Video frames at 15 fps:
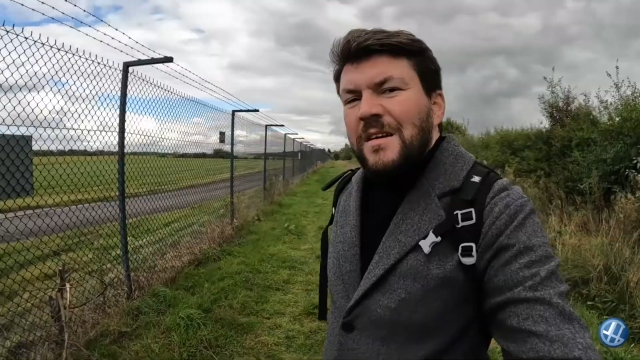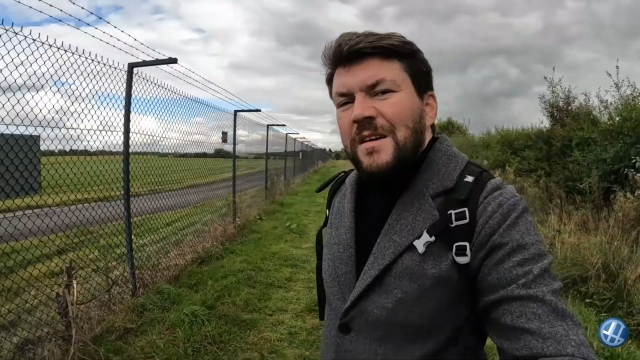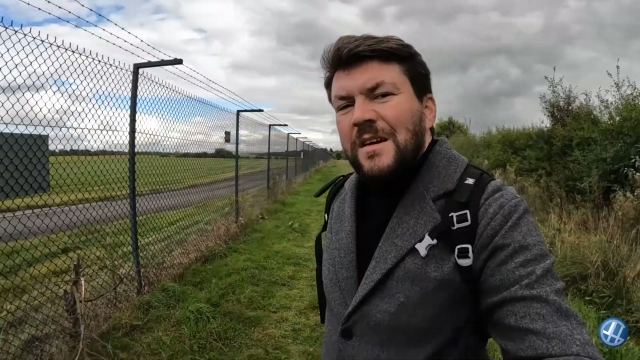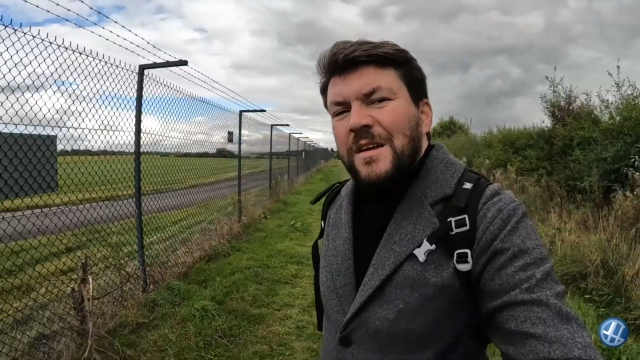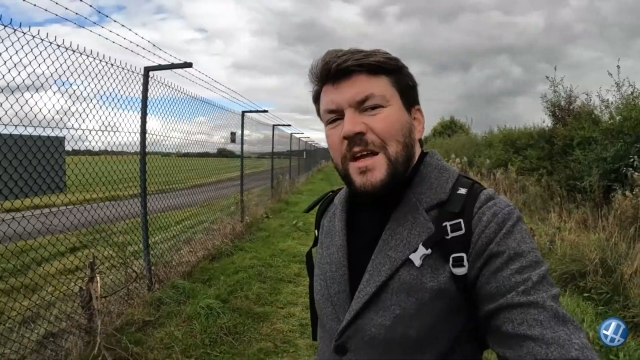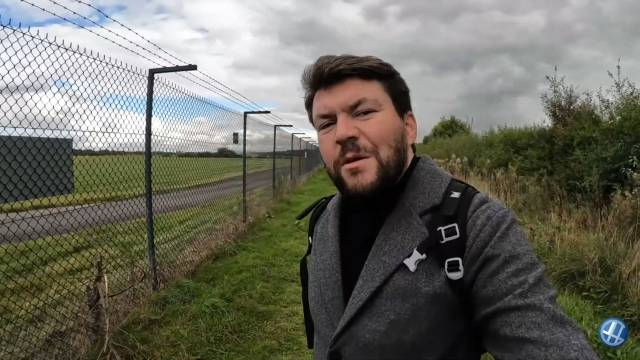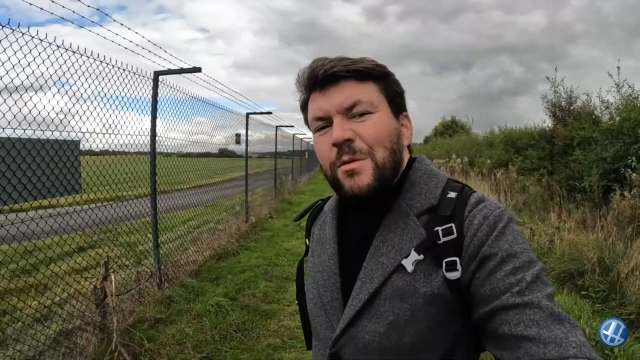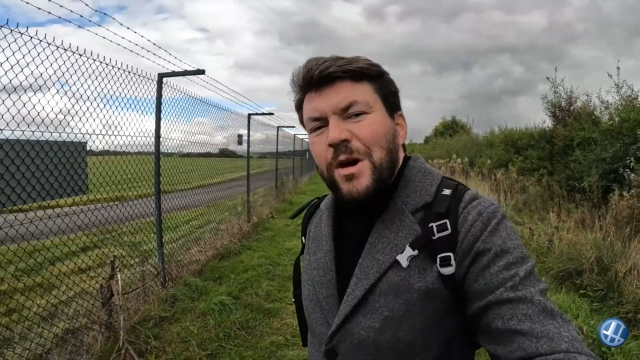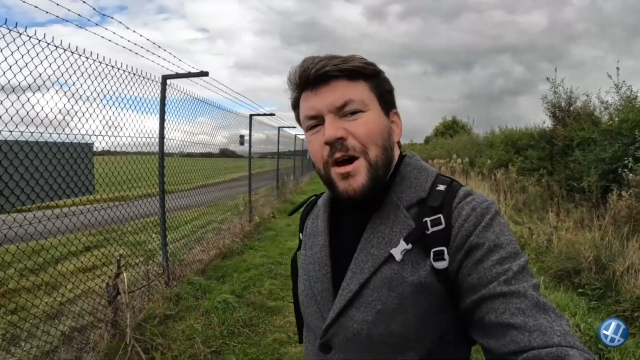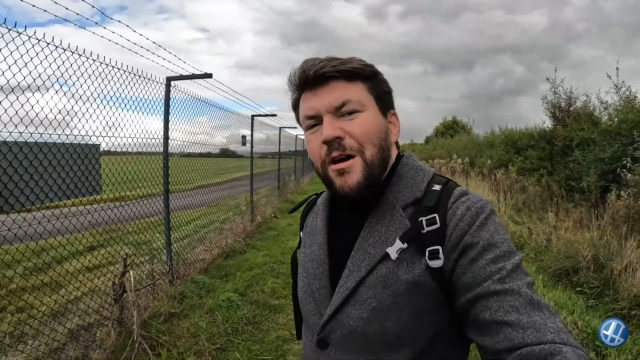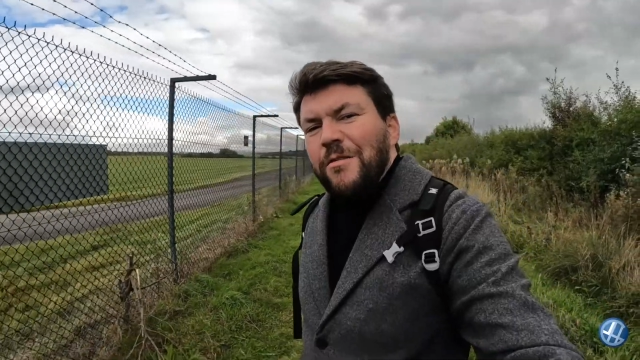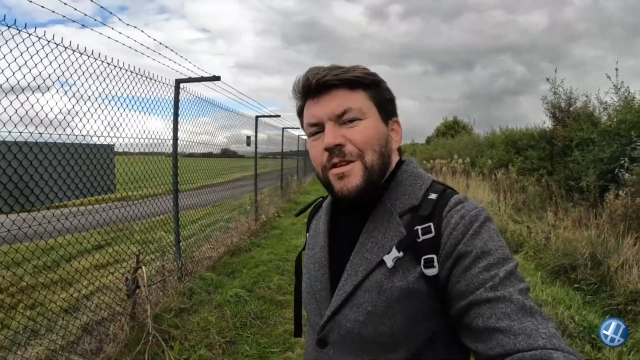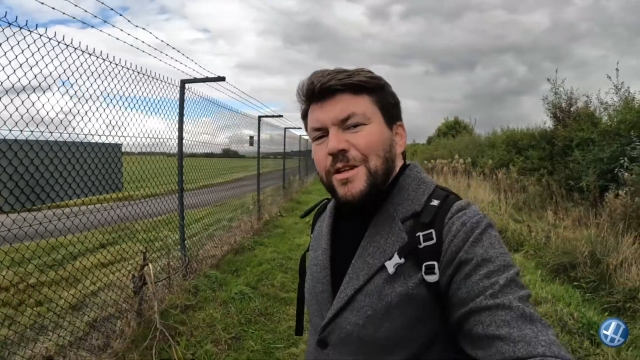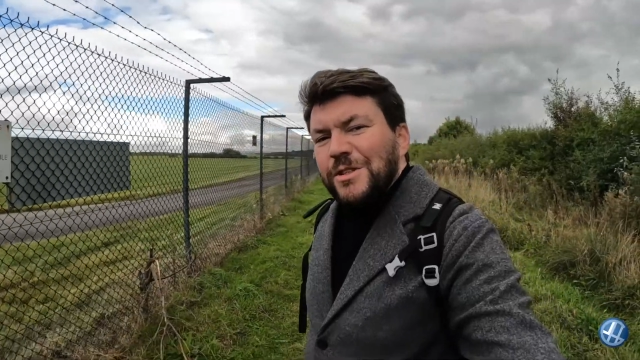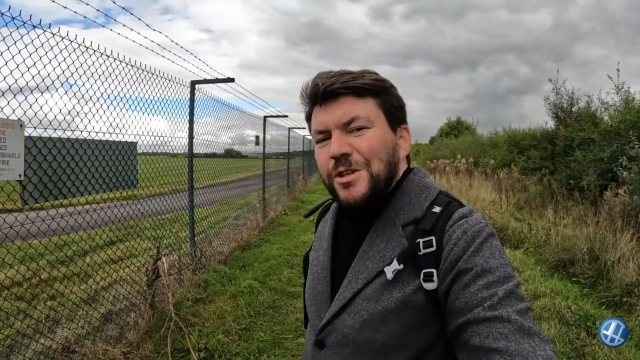And here we
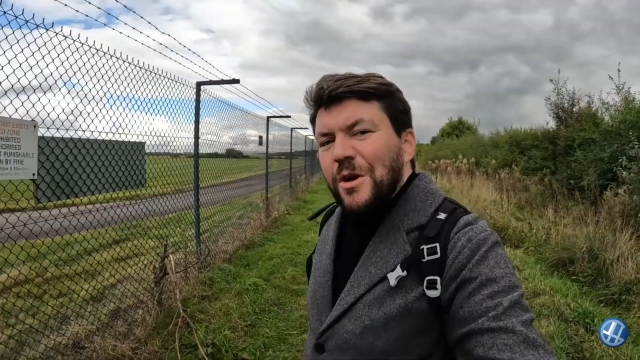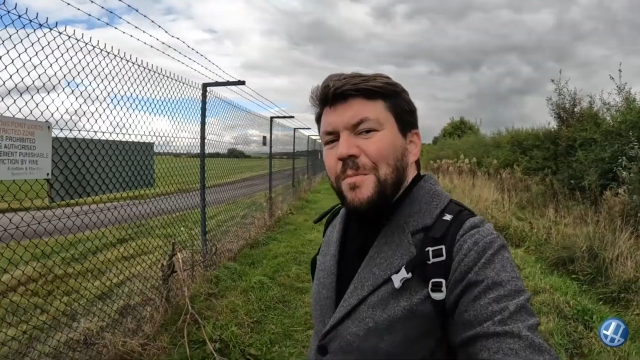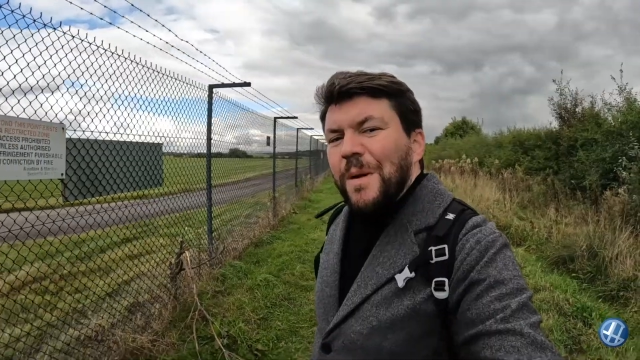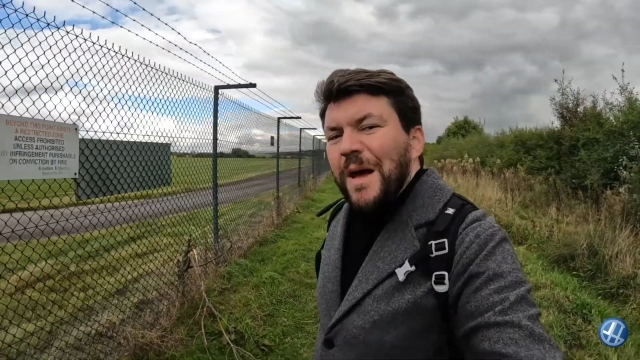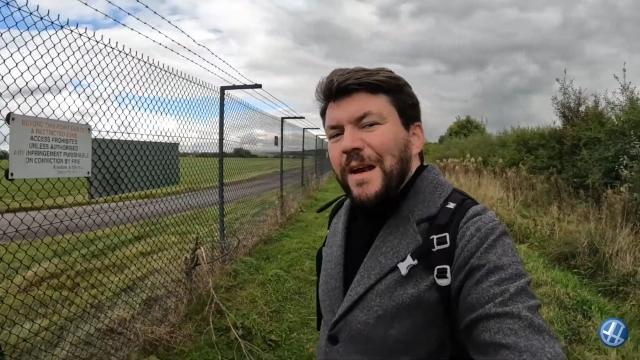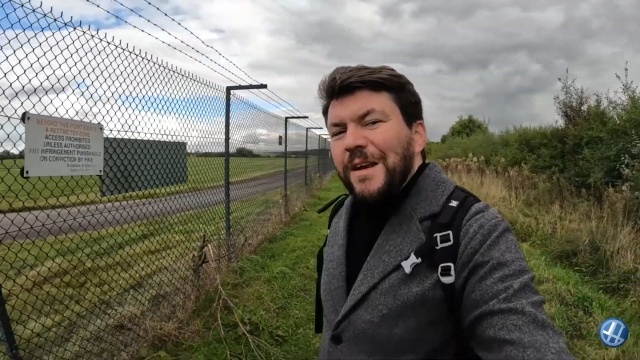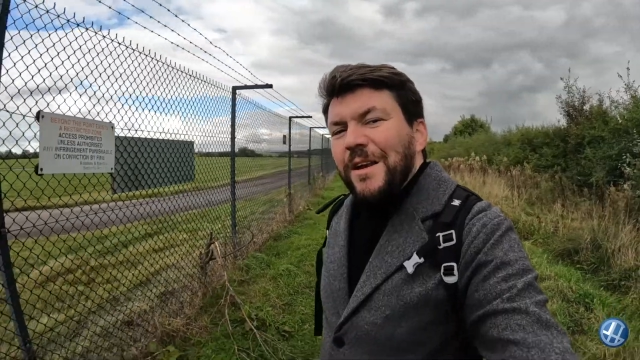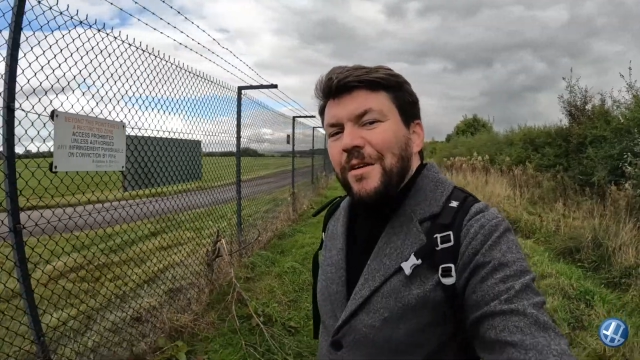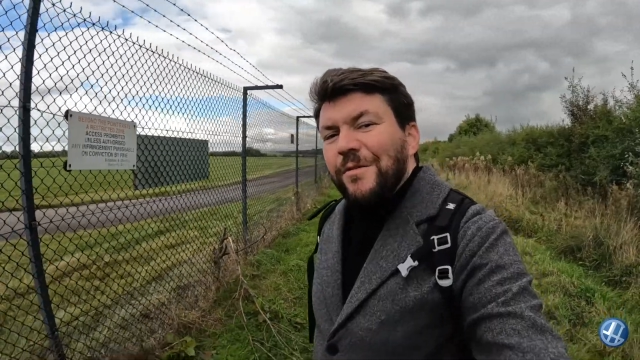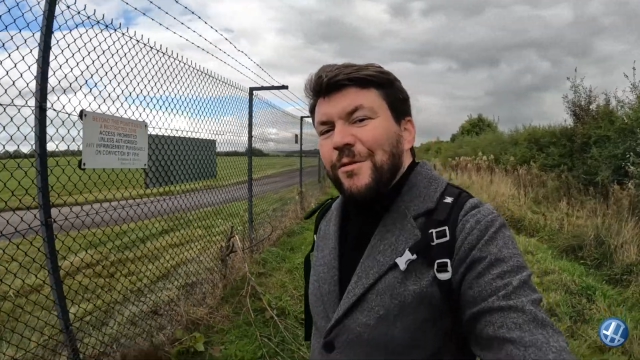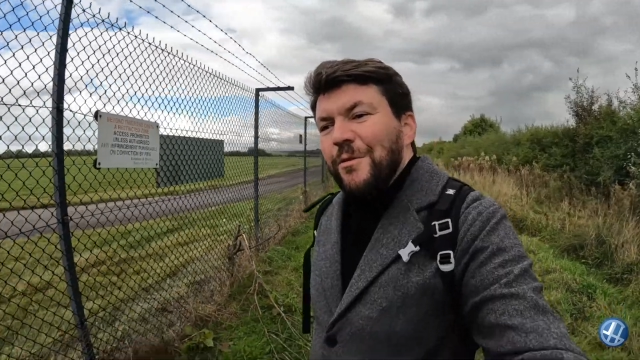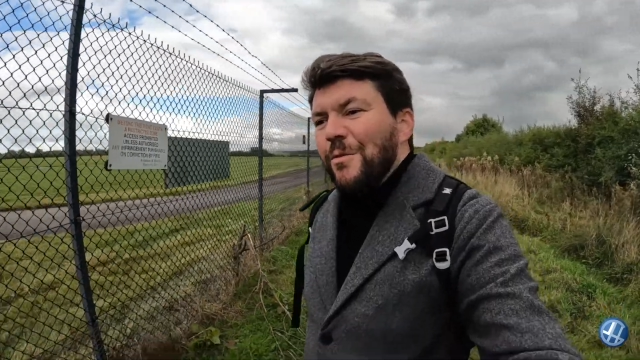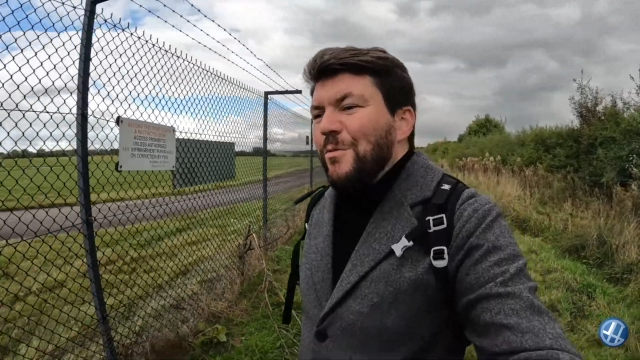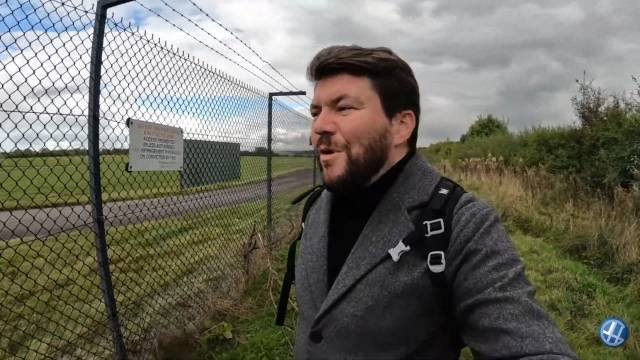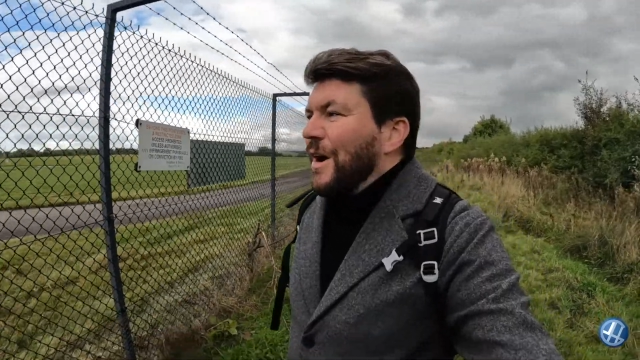are at the top end of the
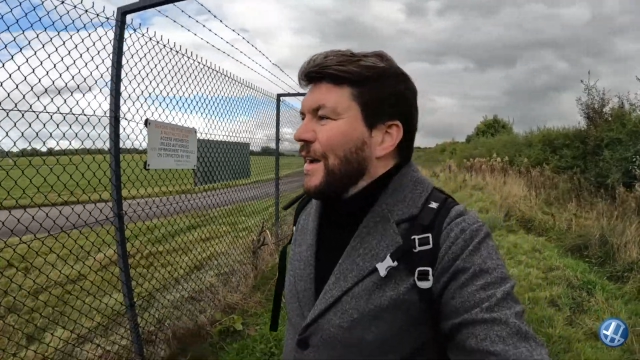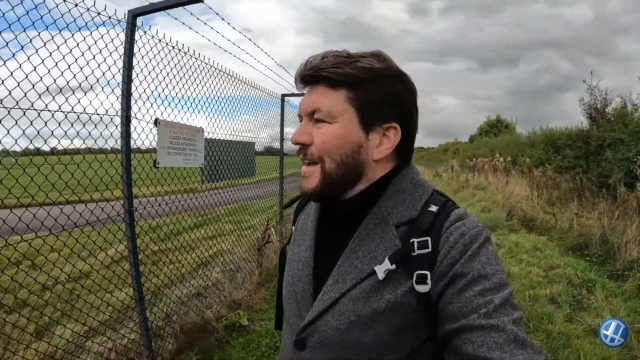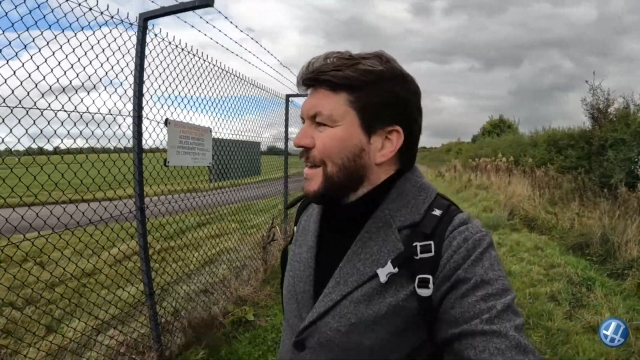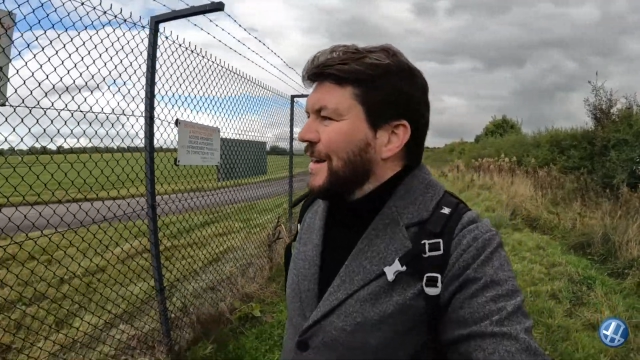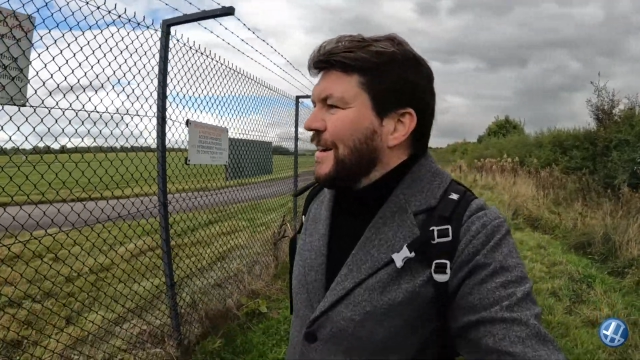runway.